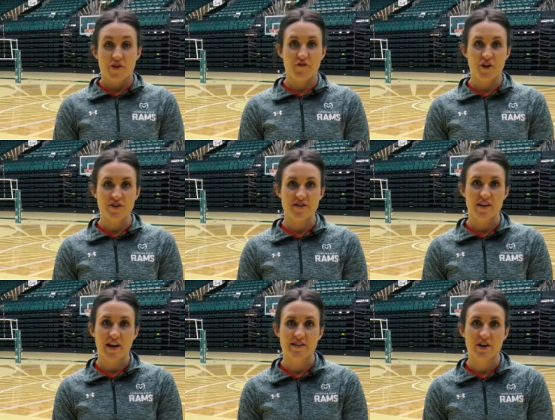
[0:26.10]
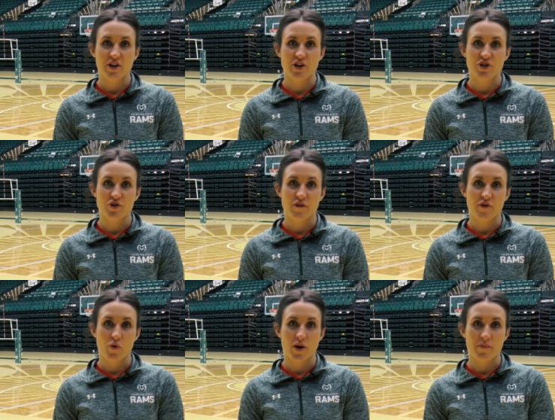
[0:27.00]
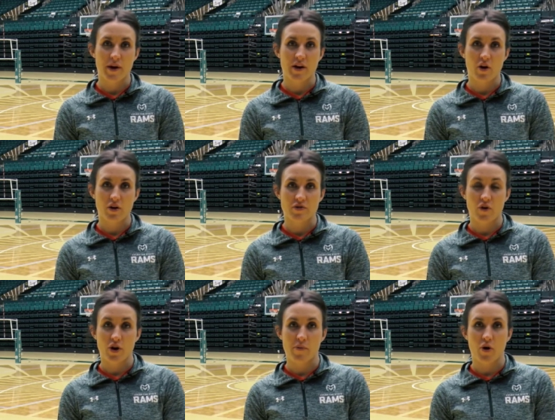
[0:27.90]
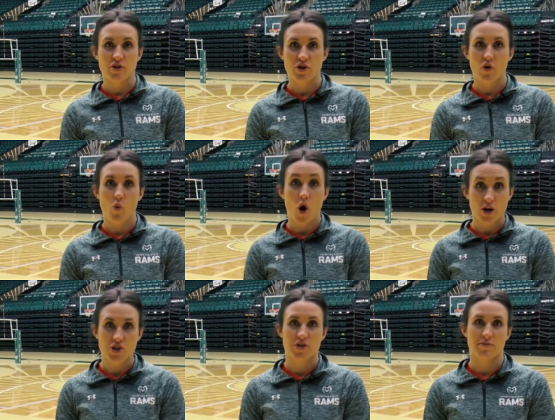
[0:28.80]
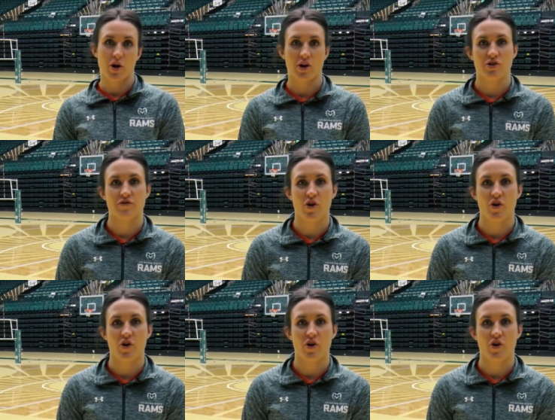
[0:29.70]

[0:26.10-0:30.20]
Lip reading: The first thing I'd tell you to do if you want to play college volleyball is go watch some college